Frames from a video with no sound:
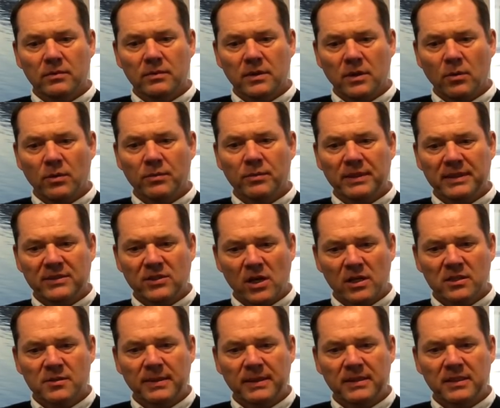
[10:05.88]
no one really
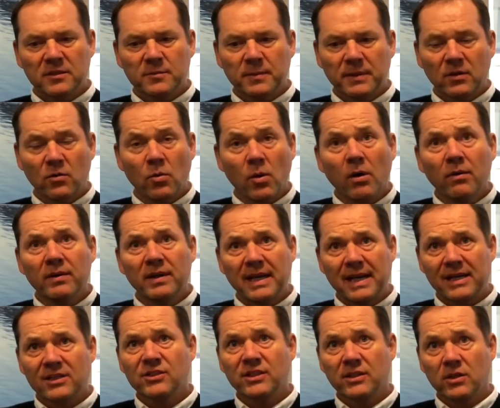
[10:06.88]
talks about this, but quality
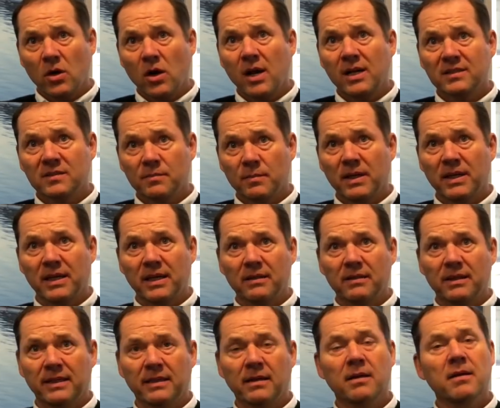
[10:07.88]
actually costs money.
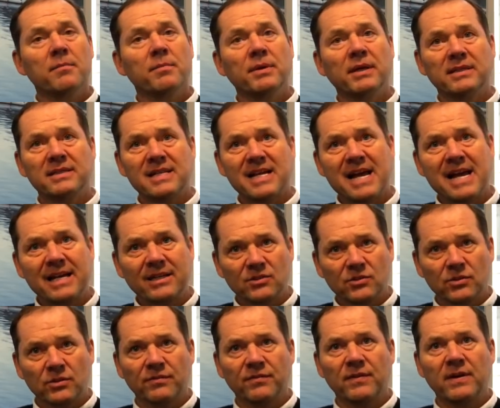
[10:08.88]
Like being tag
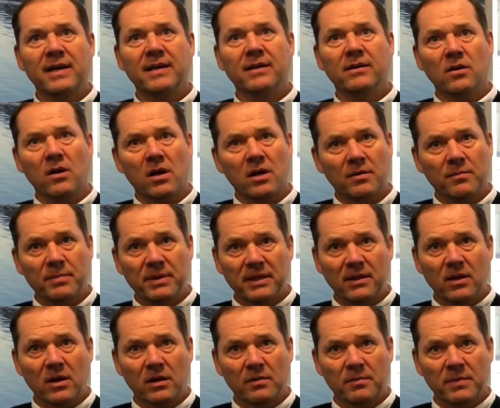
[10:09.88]
certified on
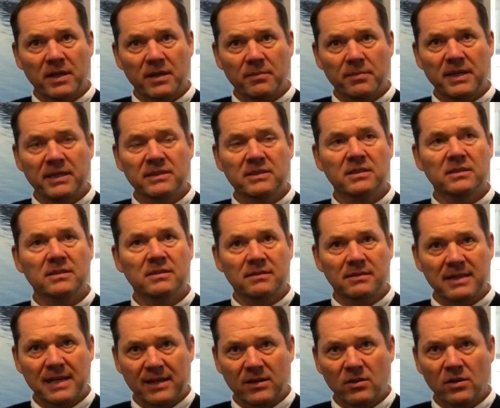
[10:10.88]
automated basis,
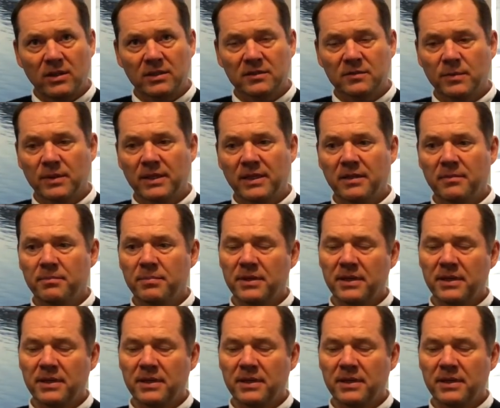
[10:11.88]
that costs money.